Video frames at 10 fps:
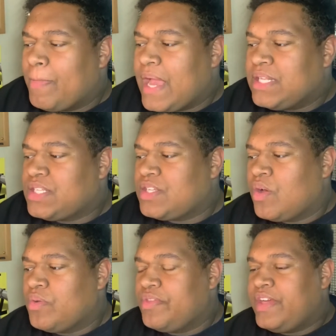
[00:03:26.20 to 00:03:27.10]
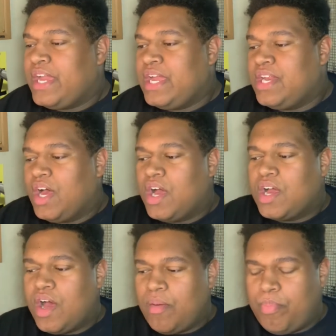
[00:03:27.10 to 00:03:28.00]
and so then a
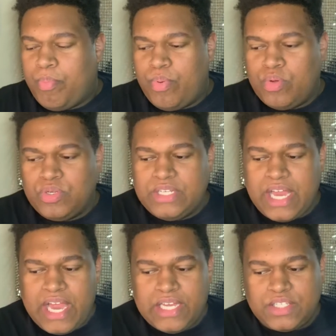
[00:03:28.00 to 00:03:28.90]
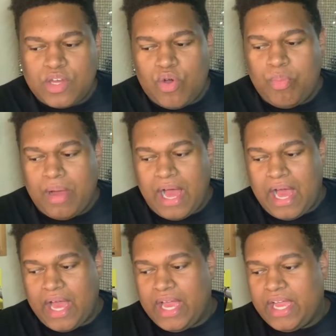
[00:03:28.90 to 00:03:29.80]
couple days go
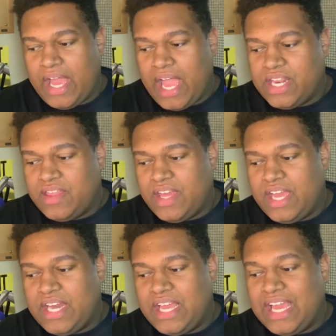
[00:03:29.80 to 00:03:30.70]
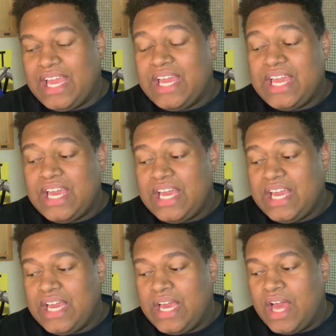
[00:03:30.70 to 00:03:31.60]
by, and then
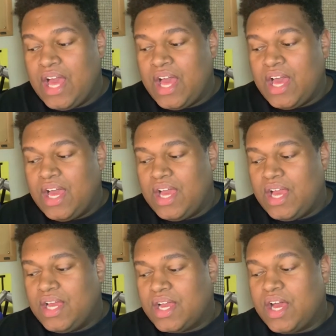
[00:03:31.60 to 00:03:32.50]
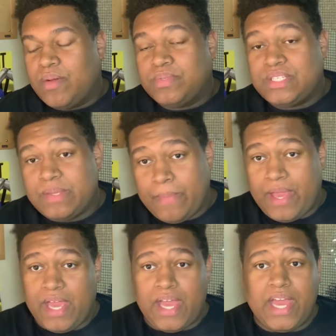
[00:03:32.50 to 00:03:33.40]
he comes to
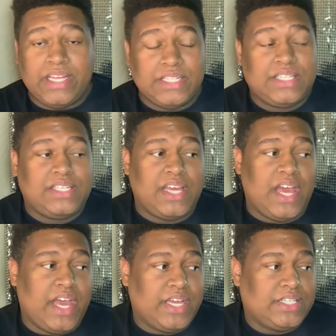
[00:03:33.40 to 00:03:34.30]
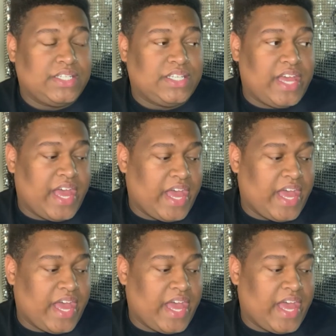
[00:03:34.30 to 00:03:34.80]
me and says that